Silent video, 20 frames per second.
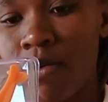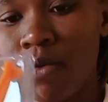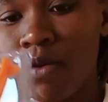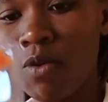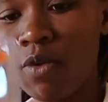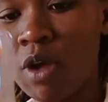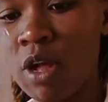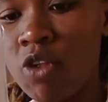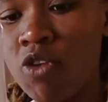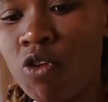
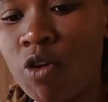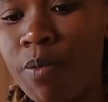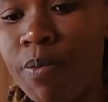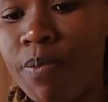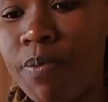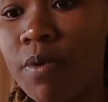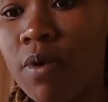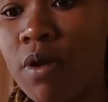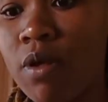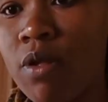You can
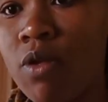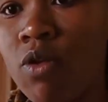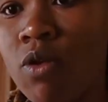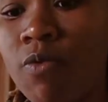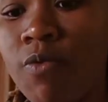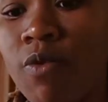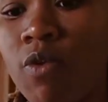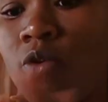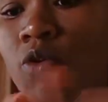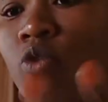chop
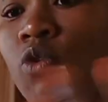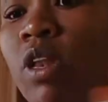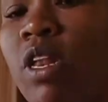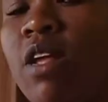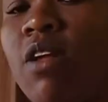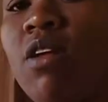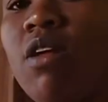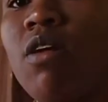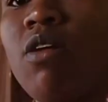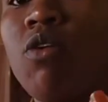
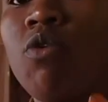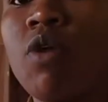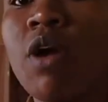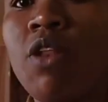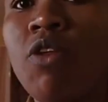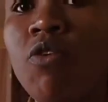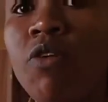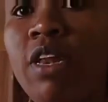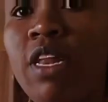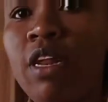you
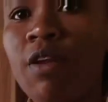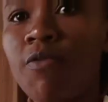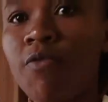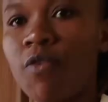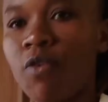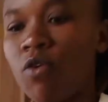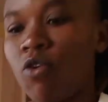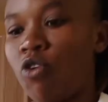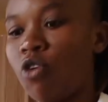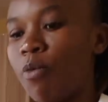can use it
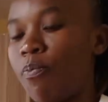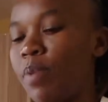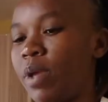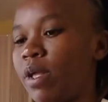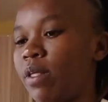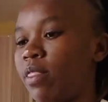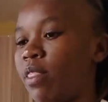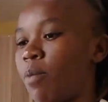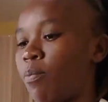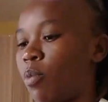for
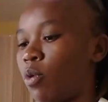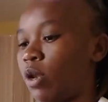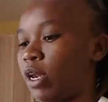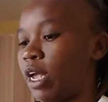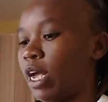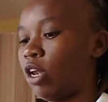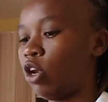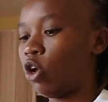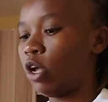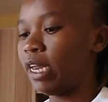chopping the
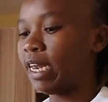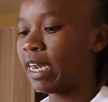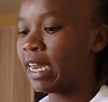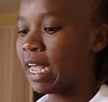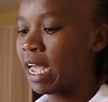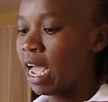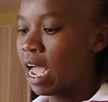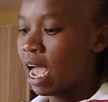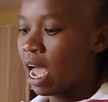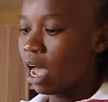potatoes.
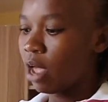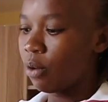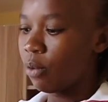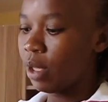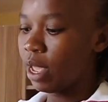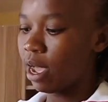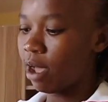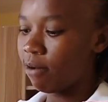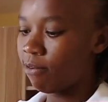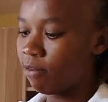And we
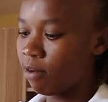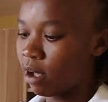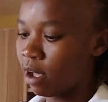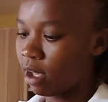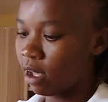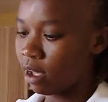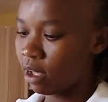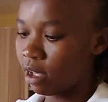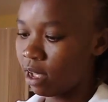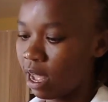have
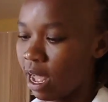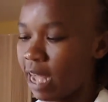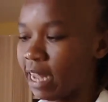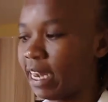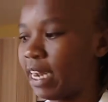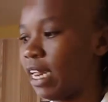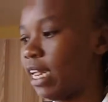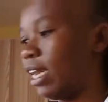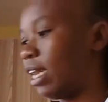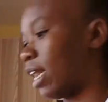a
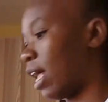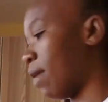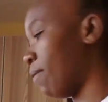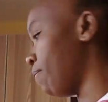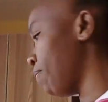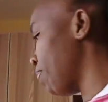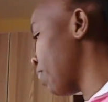scissor.